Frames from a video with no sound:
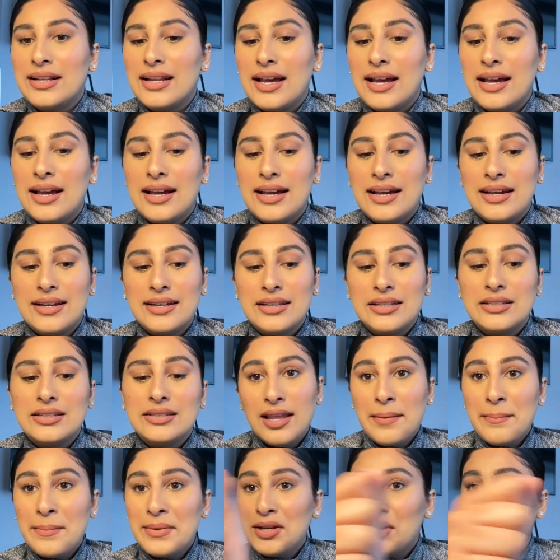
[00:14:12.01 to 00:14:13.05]
and
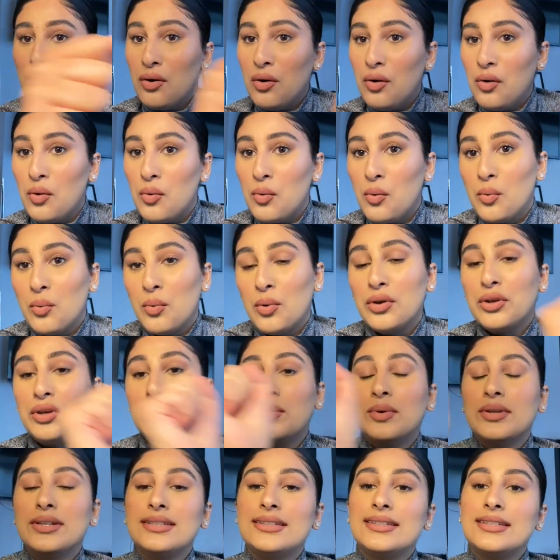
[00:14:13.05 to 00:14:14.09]
let me know what you
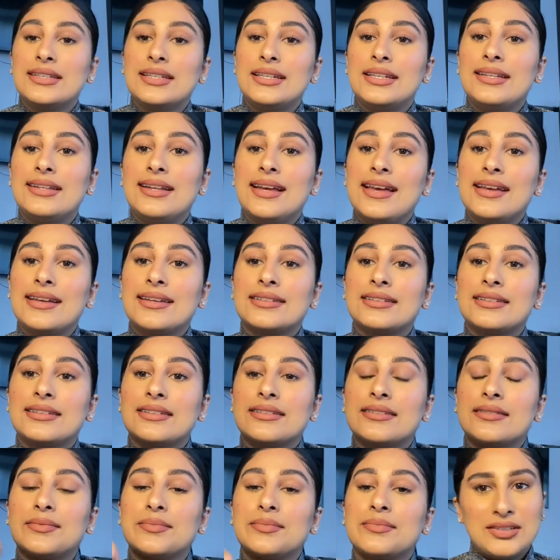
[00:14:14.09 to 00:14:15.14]
want to see next.
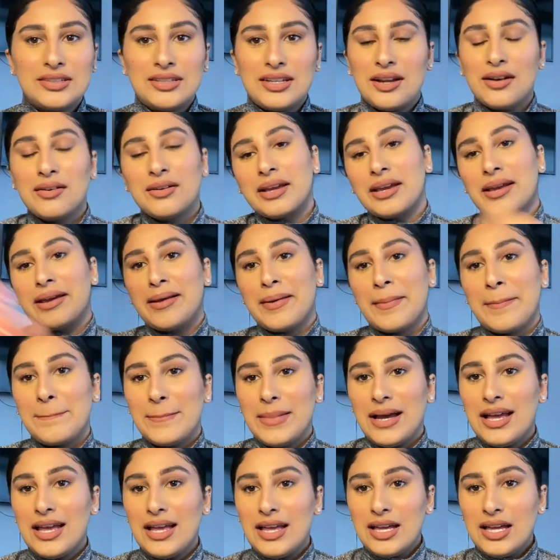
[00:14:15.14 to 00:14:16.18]
Okay,
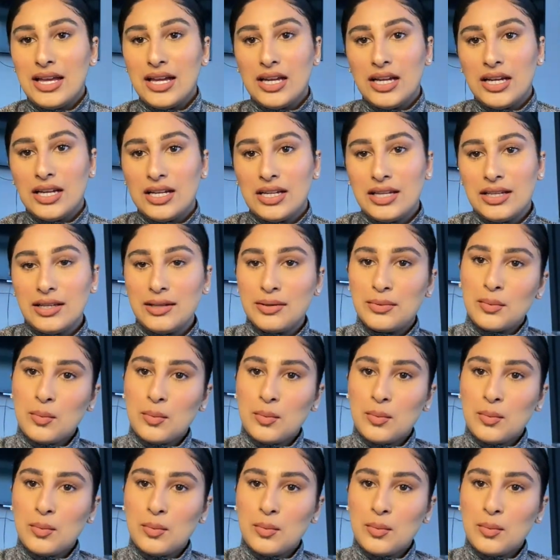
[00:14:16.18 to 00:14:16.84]
bye.